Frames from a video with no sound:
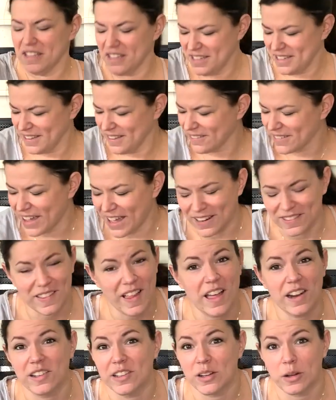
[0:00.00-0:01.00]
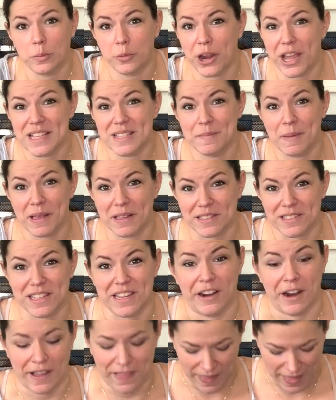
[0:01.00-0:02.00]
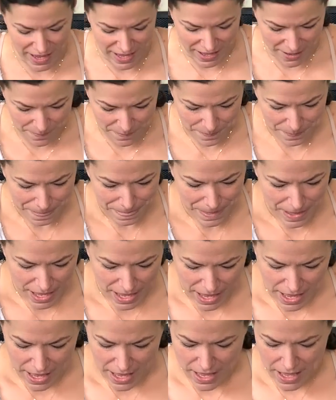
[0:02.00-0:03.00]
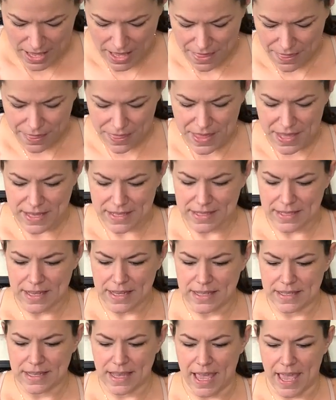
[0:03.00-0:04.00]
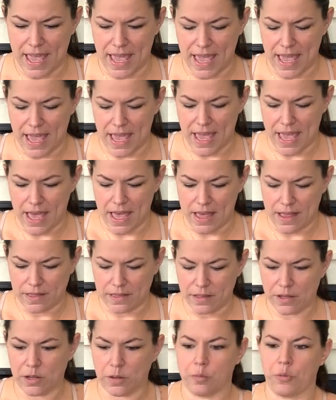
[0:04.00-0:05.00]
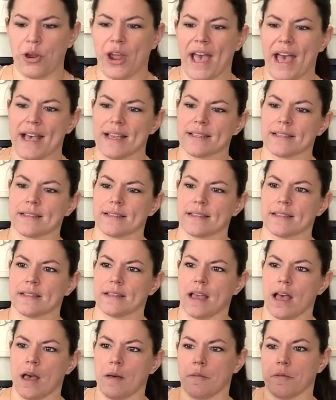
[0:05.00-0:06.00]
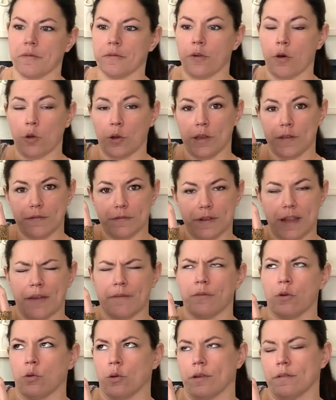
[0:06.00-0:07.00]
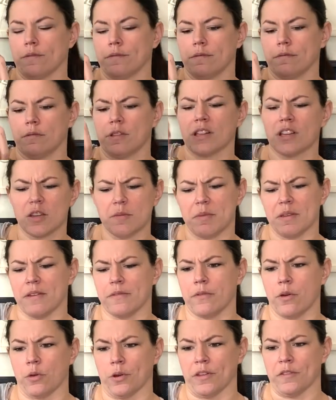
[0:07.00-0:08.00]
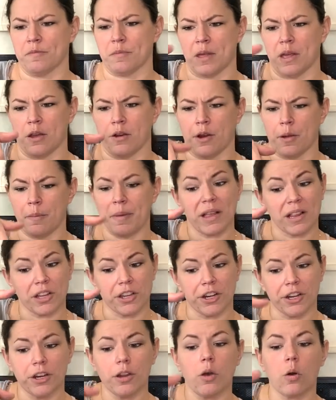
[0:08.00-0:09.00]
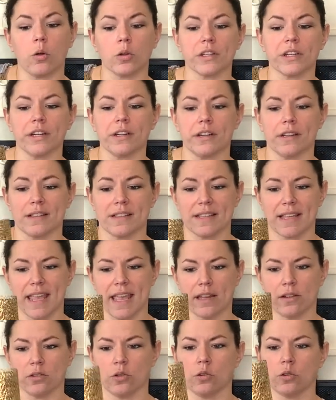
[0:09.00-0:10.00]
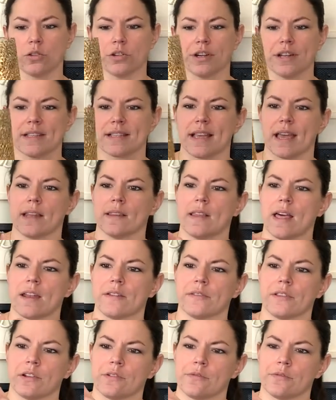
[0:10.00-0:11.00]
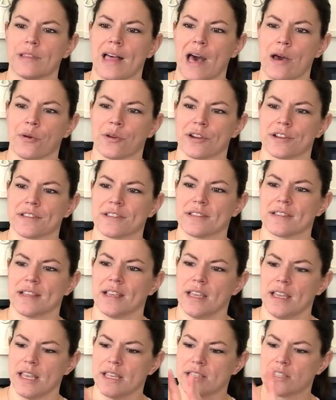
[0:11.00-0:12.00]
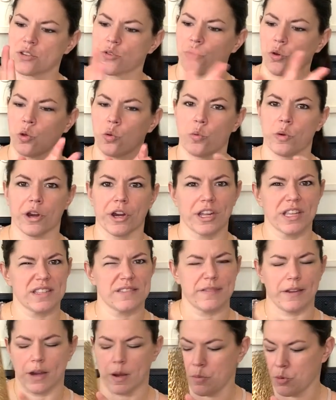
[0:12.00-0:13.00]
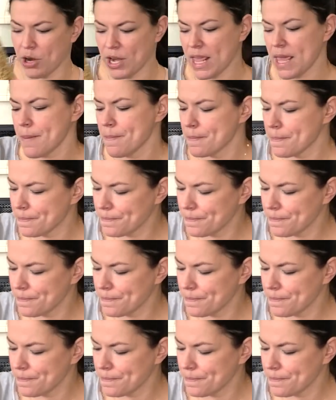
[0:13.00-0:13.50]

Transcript: I've got a lot of little brass bells here. I like it. This is a little brass um, votive, not votive. Well, it could be a votive, but or a pillar holder. It's a candle holder. It's got a lot of little flowers and scroll work. It's very pretty.